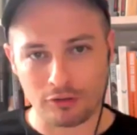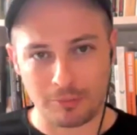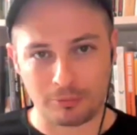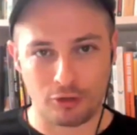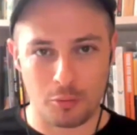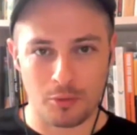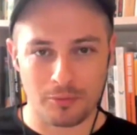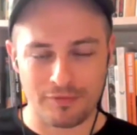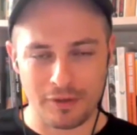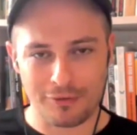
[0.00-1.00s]
watching, I'm sure,
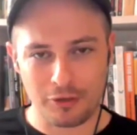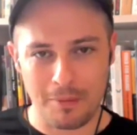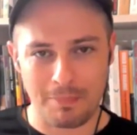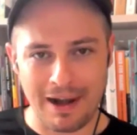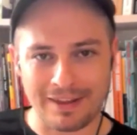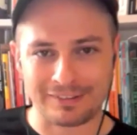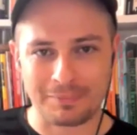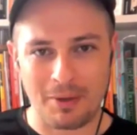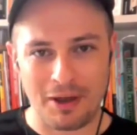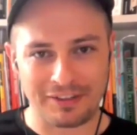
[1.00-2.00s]
will feel that you're
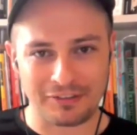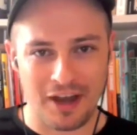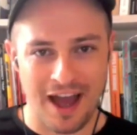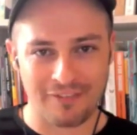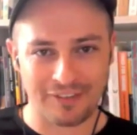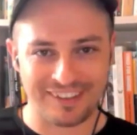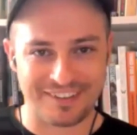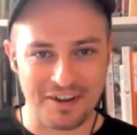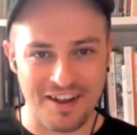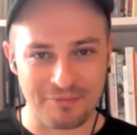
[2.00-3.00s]
blessed by this not having
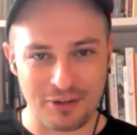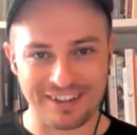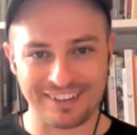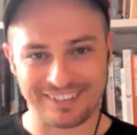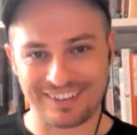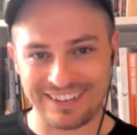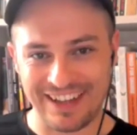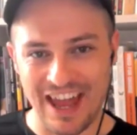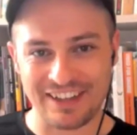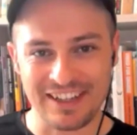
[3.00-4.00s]
reared its
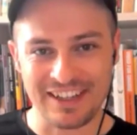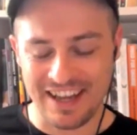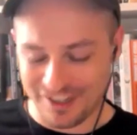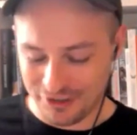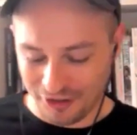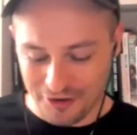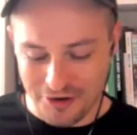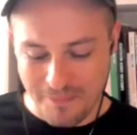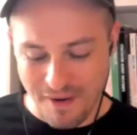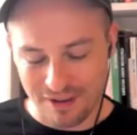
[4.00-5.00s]
ugly head in your
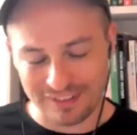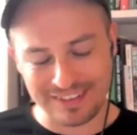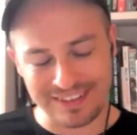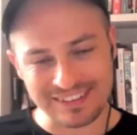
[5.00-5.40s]
local party.